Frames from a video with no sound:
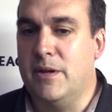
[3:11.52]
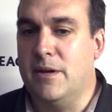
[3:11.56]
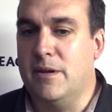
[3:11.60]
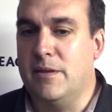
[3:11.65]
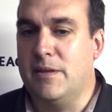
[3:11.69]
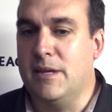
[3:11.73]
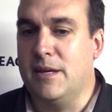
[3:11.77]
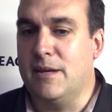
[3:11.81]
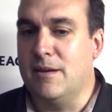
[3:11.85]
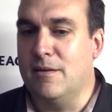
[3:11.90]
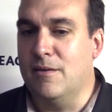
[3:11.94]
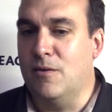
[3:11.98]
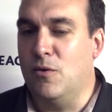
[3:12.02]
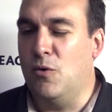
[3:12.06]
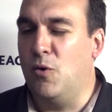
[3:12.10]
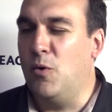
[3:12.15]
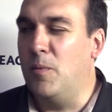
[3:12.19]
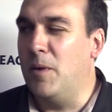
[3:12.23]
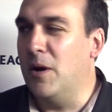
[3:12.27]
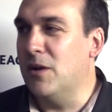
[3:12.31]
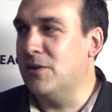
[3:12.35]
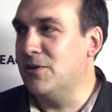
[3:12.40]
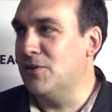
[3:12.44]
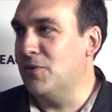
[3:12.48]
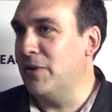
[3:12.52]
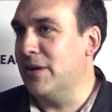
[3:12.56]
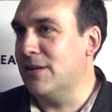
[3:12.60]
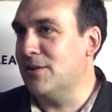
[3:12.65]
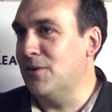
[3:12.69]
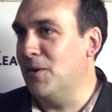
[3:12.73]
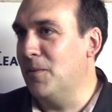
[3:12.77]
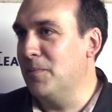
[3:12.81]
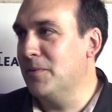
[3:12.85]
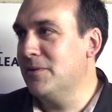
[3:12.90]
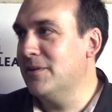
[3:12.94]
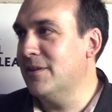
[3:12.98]
I think almost
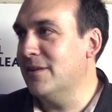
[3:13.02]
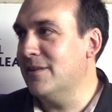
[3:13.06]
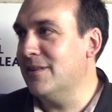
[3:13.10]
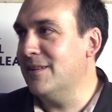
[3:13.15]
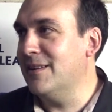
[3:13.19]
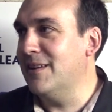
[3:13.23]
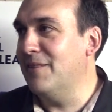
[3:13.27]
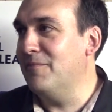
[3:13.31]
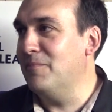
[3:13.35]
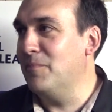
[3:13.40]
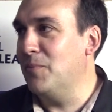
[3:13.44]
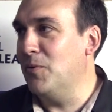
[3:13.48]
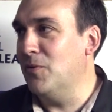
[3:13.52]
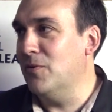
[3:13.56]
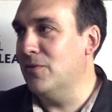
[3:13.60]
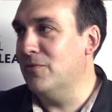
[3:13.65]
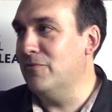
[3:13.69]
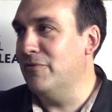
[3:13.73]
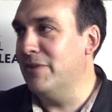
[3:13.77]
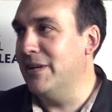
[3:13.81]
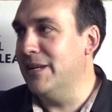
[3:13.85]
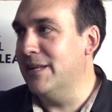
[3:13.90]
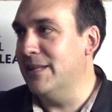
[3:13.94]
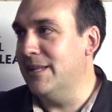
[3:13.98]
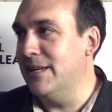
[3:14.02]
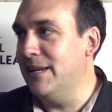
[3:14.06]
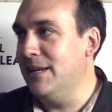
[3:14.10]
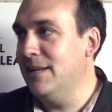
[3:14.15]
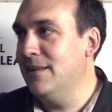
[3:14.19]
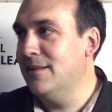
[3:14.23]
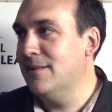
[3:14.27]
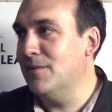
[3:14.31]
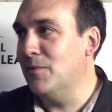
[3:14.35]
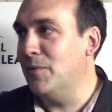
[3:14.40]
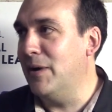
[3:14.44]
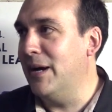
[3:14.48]
direct opposite to Devonport, really,
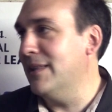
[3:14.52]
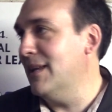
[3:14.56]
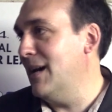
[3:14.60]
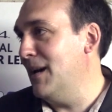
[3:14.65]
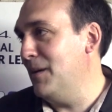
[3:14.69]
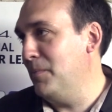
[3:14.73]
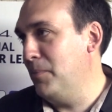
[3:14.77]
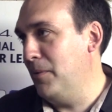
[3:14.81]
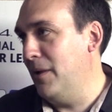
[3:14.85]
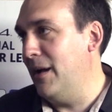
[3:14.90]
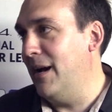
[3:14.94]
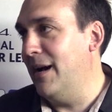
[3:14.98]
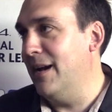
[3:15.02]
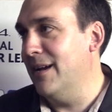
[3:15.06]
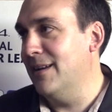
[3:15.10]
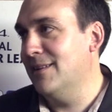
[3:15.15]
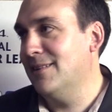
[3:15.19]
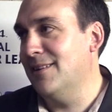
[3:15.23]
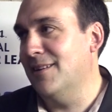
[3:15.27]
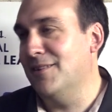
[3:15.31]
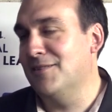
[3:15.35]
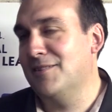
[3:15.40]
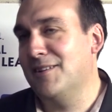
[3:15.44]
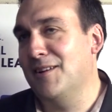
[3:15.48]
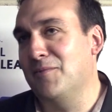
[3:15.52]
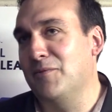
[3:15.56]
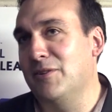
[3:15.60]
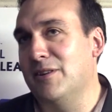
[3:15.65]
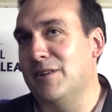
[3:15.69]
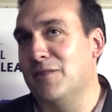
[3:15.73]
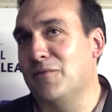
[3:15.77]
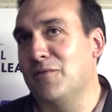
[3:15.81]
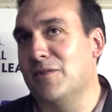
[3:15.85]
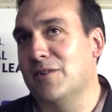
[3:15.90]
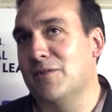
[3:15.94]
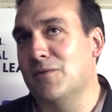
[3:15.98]
the way they play. So it's going to be
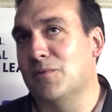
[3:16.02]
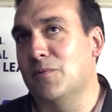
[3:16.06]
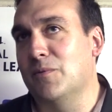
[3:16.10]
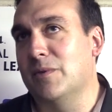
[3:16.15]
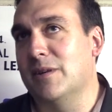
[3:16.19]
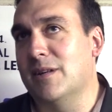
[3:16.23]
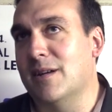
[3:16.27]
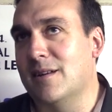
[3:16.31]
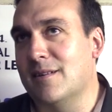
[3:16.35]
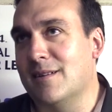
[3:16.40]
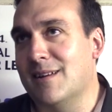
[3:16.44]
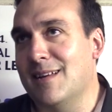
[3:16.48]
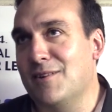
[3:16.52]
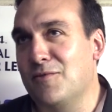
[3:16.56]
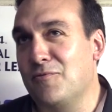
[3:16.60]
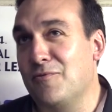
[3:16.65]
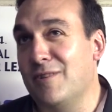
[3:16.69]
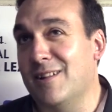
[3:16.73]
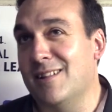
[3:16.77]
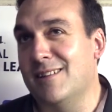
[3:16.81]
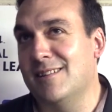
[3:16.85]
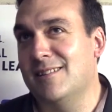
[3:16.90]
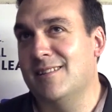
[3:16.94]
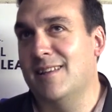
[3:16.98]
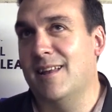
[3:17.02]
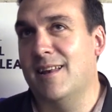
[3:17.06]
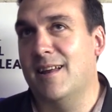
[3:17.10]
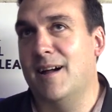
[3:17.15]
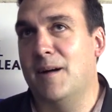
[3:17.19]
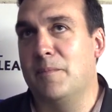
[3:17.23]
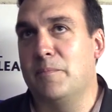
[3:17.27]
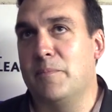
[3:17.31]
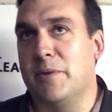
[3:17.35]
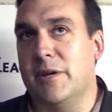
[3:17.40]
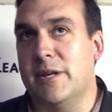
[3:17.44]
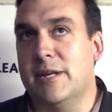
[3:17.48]
difficult. We don't get to really set
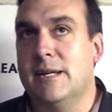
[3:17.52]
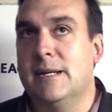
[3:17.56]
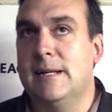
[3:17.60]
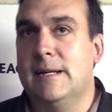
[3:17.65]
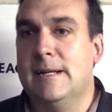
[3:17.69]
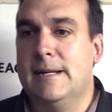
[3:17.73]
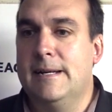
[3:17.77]
up. But,